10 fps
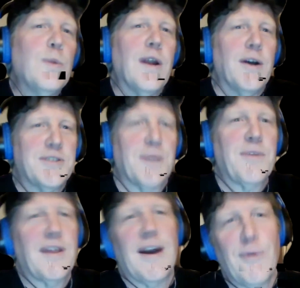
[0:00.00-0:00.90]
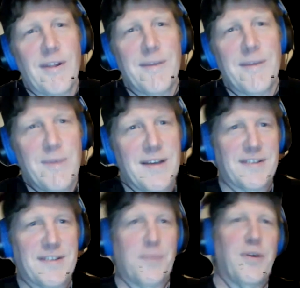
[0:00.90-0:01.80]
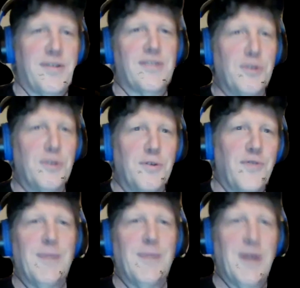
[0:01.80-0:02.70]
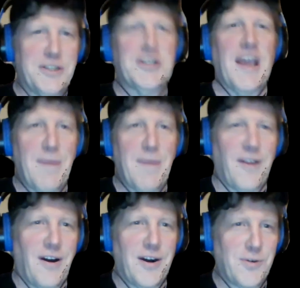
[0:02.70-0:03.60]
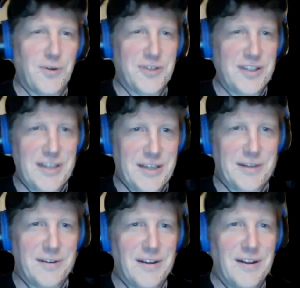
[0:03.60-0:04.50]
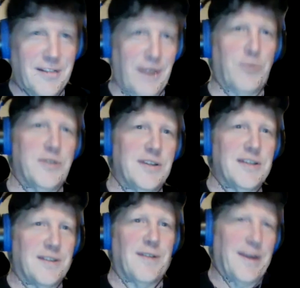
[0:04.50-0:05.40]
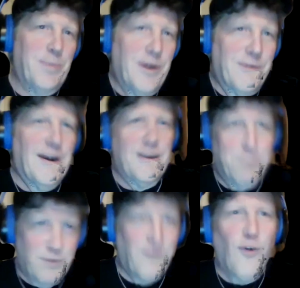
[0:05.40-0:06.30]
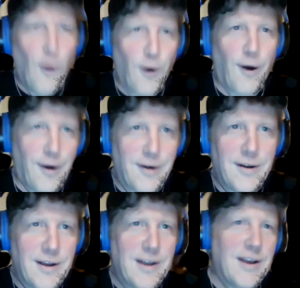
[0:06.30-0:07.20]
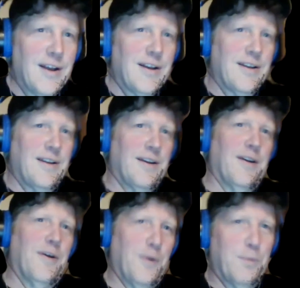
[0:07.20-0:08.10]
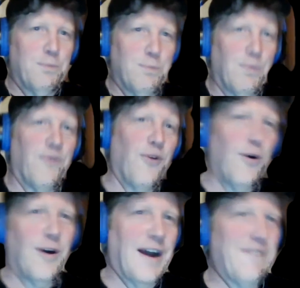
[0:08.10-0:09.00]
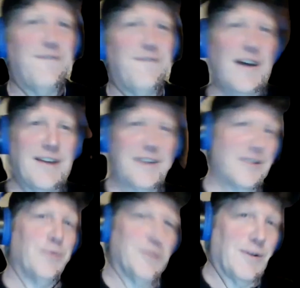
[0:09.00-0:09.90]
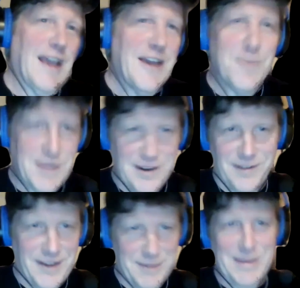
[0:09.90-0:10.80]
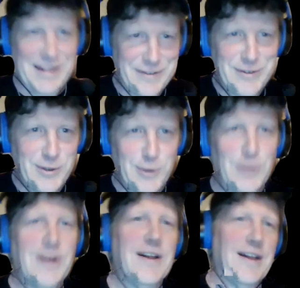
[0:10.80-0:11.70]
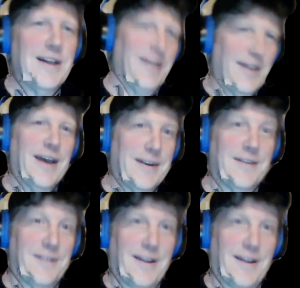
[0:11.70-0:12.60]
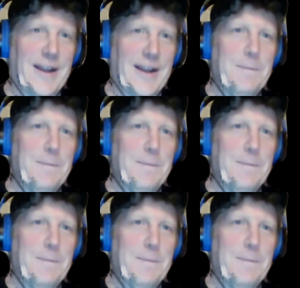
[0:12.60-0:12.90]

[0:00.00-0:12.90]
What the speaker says: something that I really miss as a person who very much came out of the hardcore scene, like was into like punk rock before I found out that it was okay to be into like metal too. And then like,